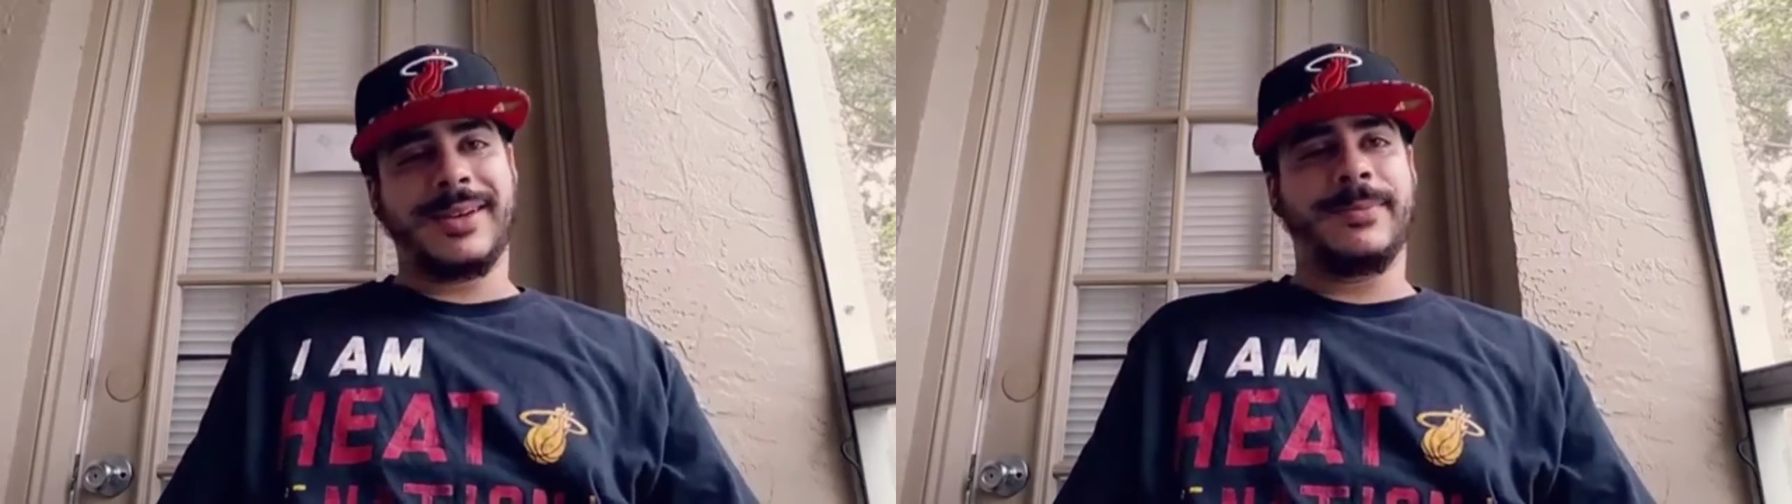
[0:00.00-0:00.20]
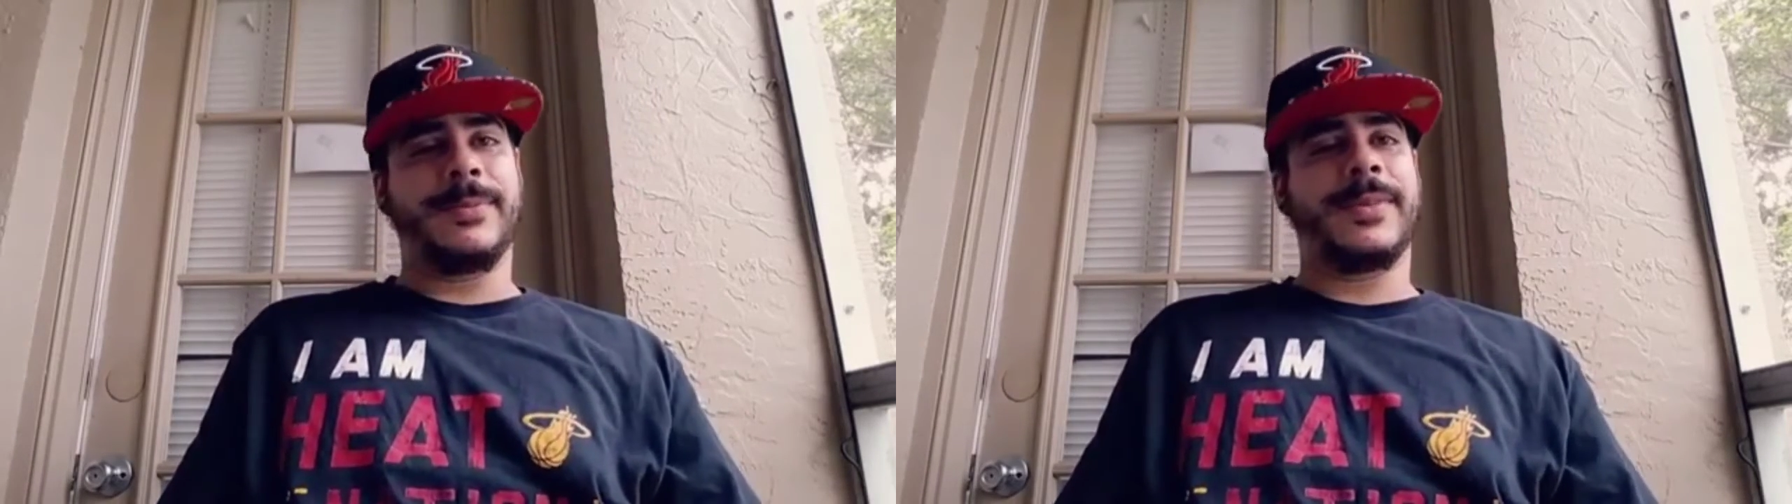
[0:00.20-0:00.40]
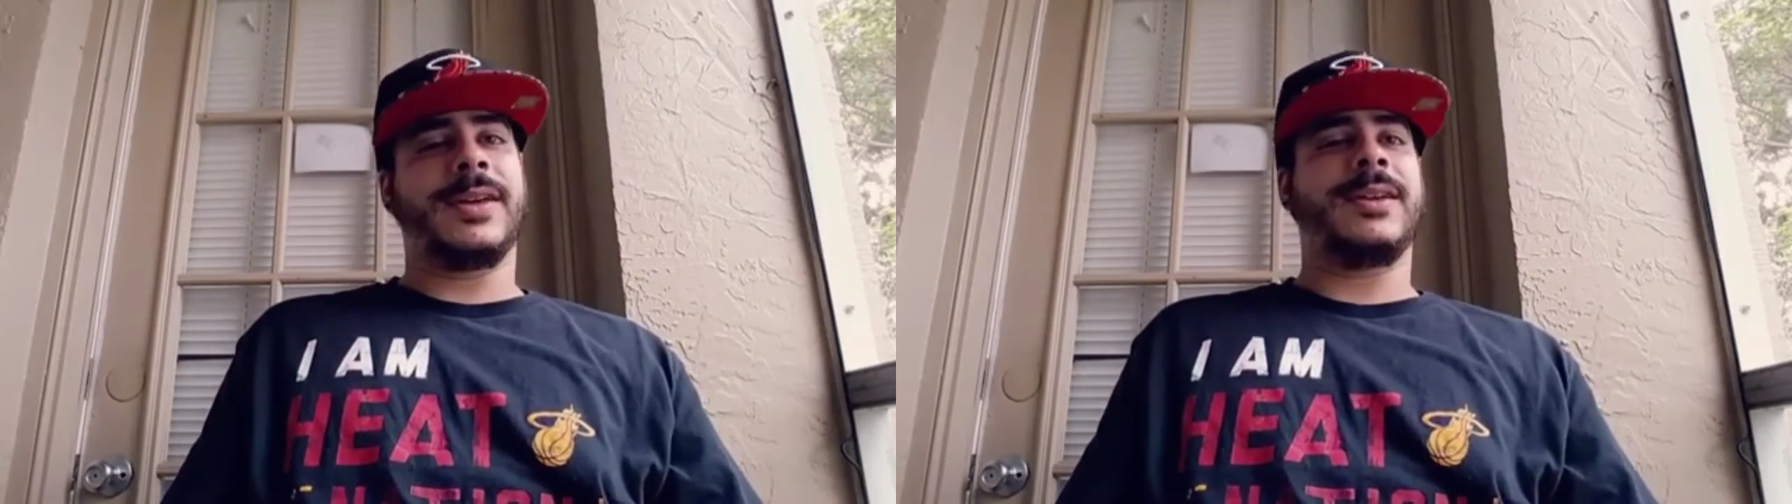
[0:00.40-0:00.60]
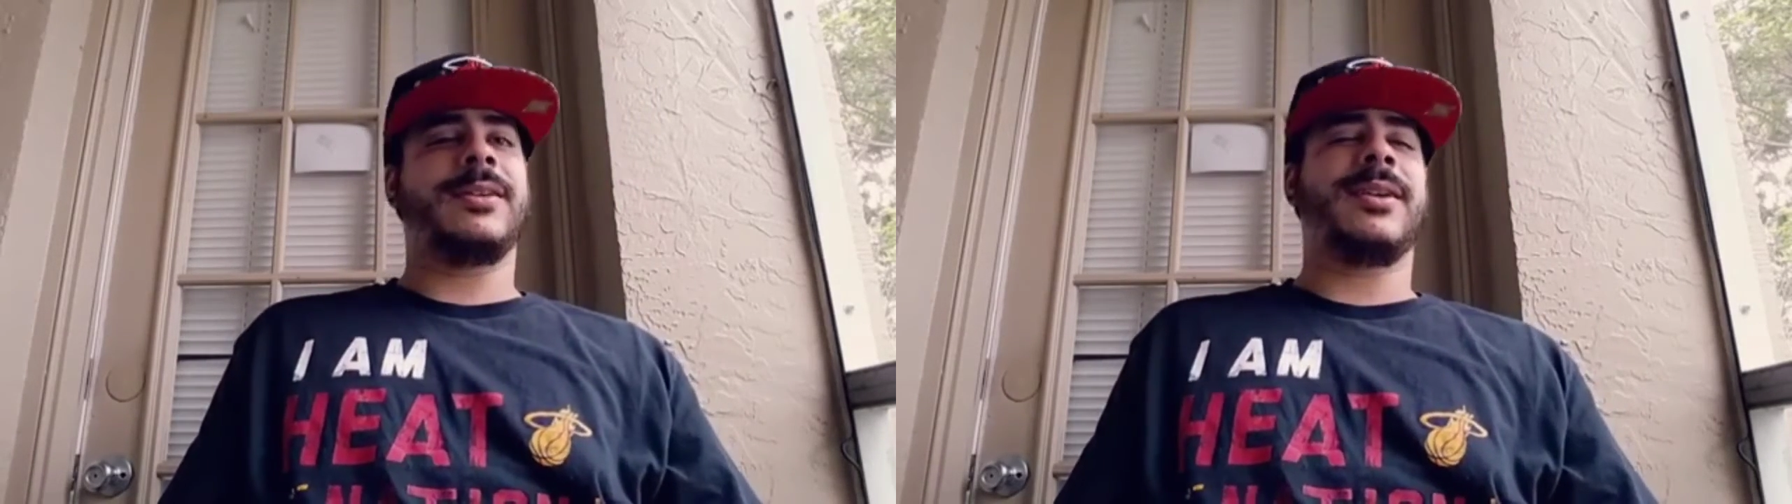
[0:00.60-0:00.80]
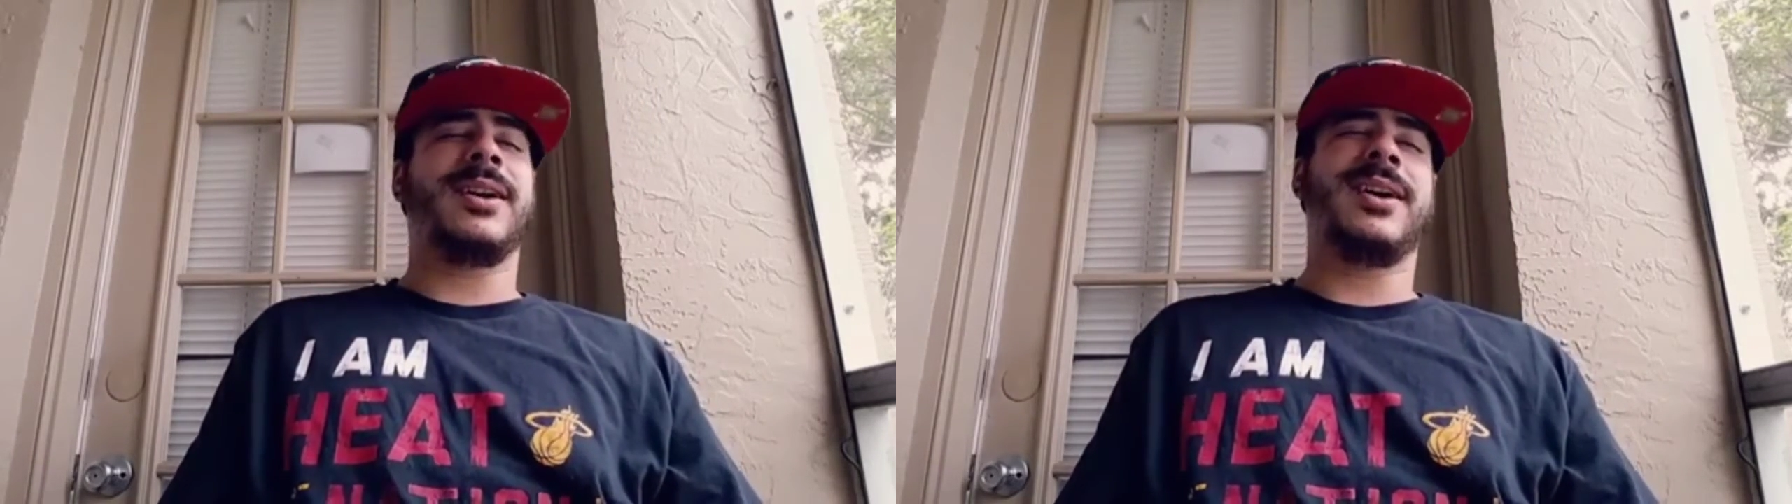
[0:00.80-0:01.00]
up,
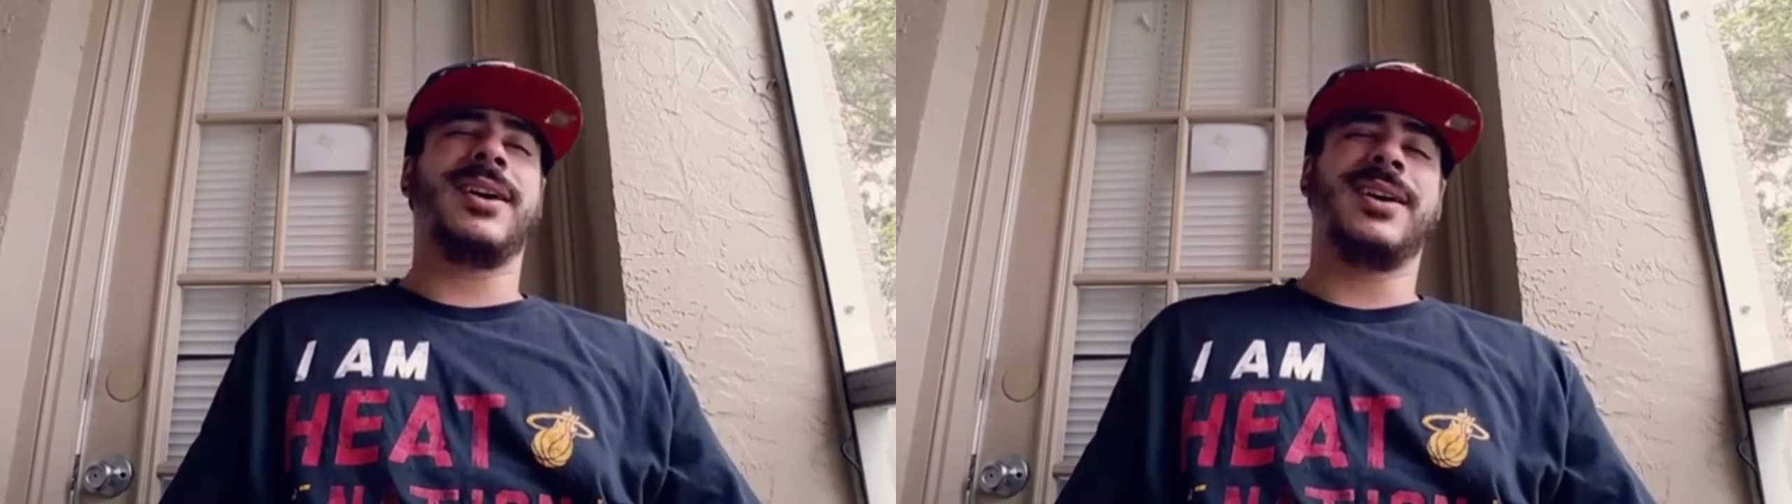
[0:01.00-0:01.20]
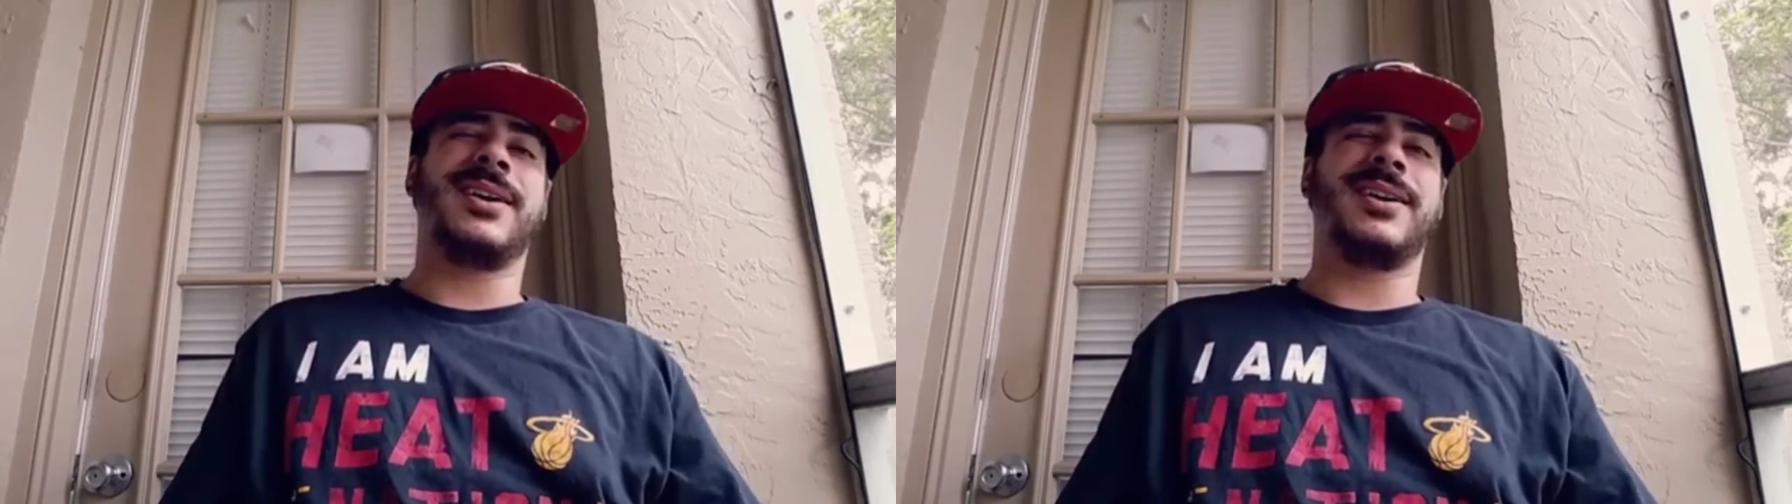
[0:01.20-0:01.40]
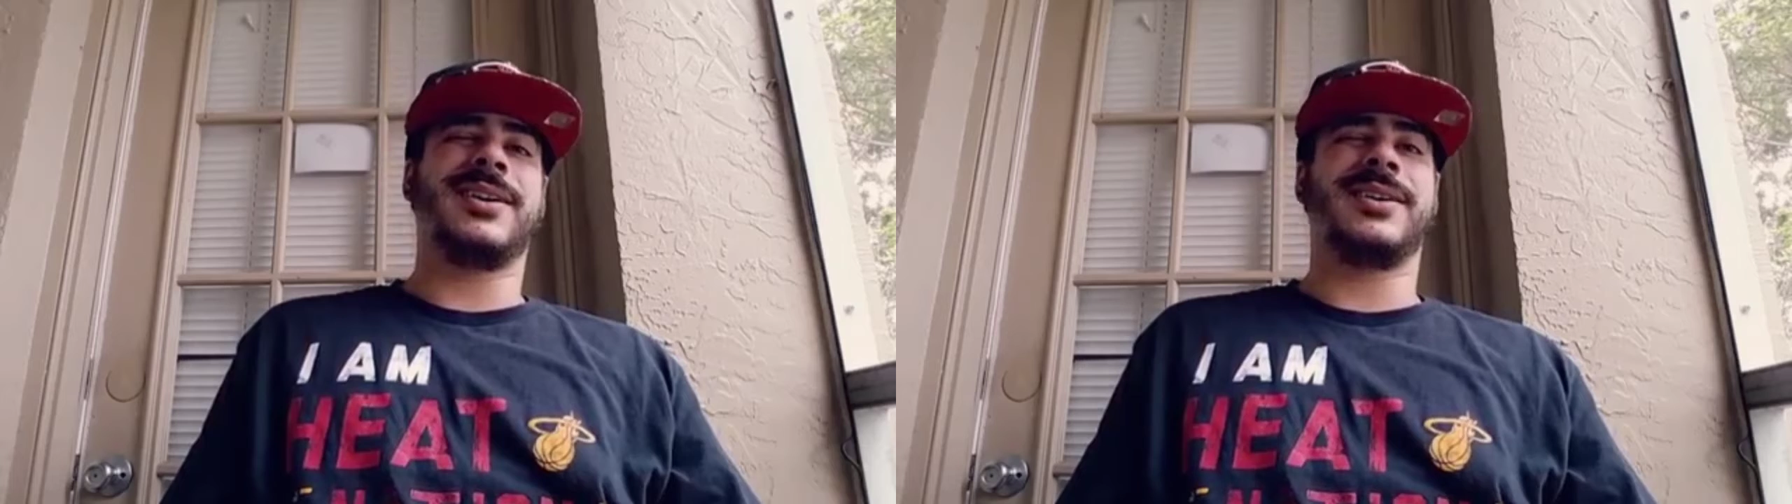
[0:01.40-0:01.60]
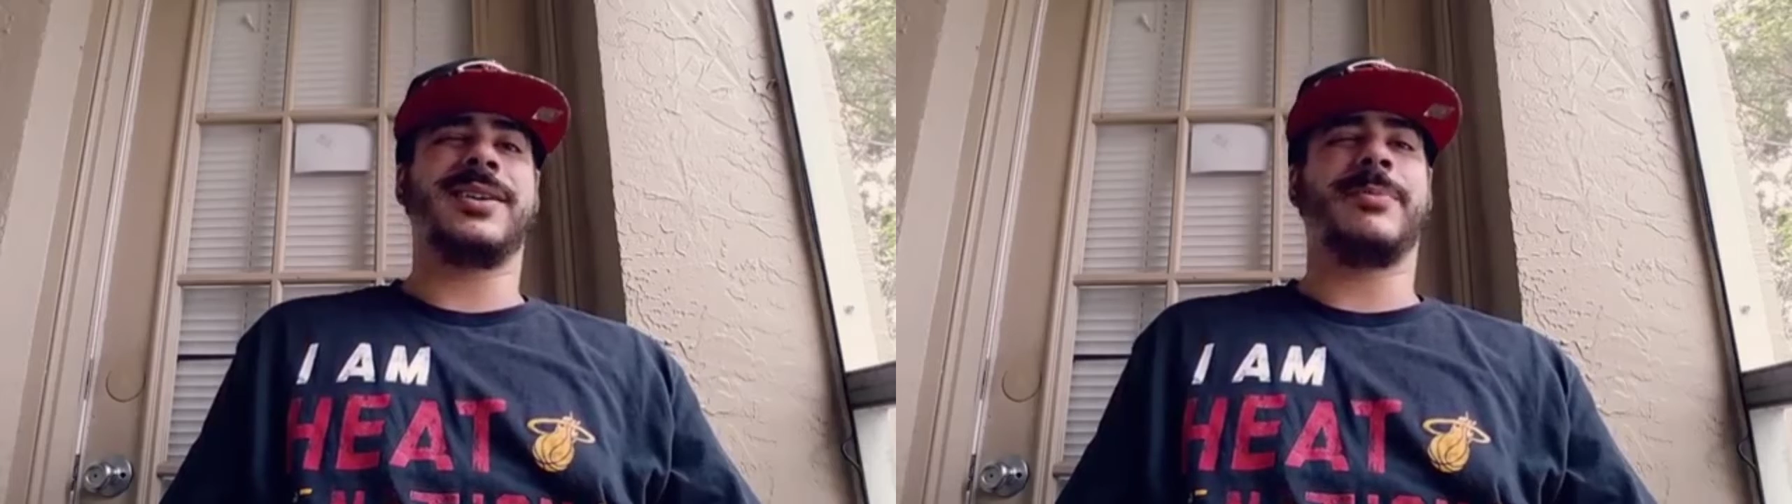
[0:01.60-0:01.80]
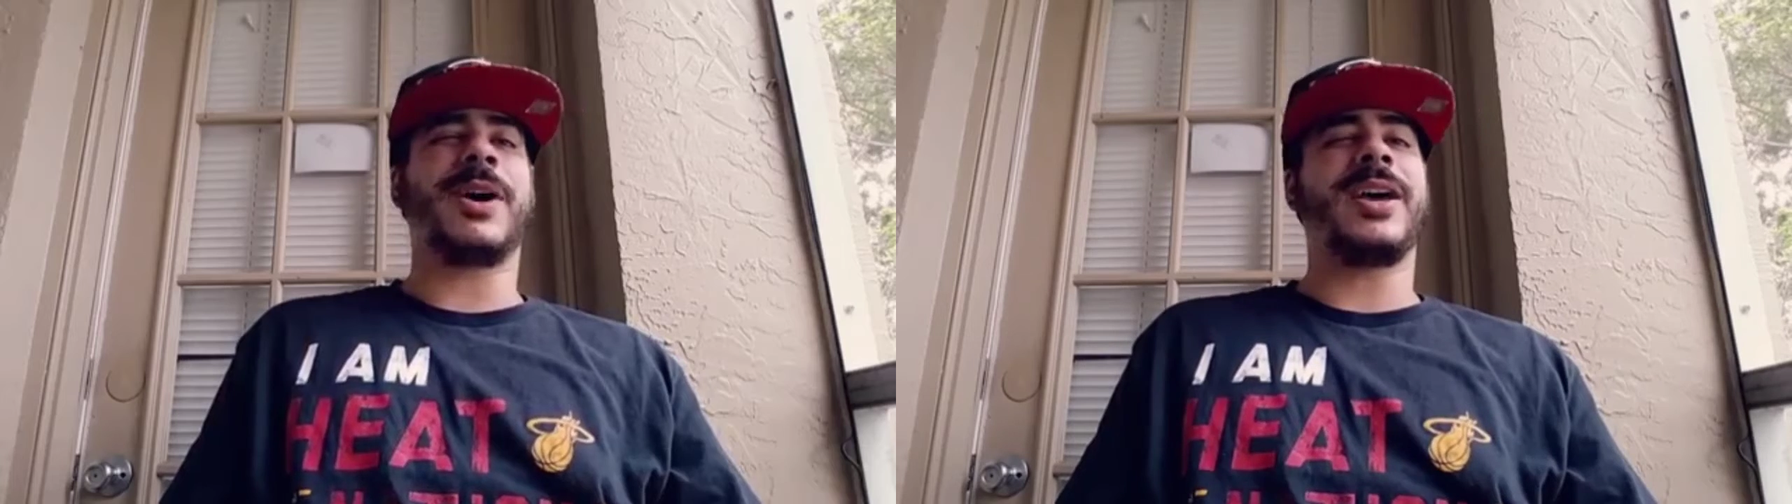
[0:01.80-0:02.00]

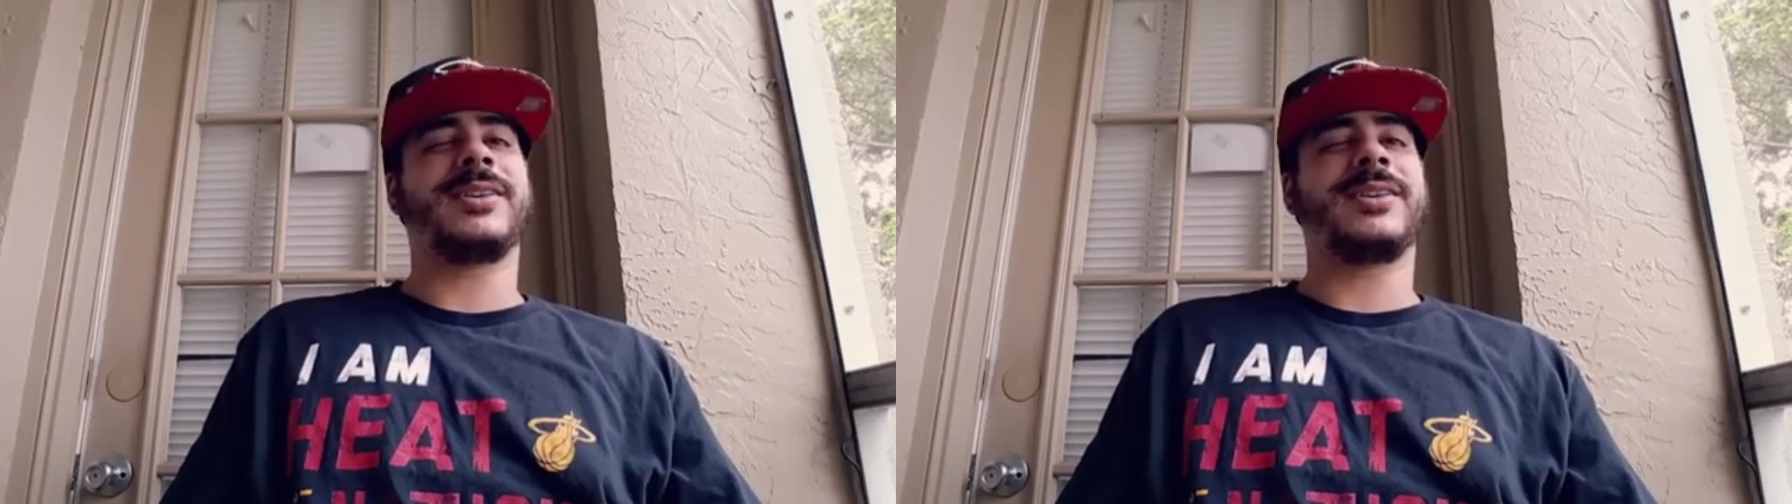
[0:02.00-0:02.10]
am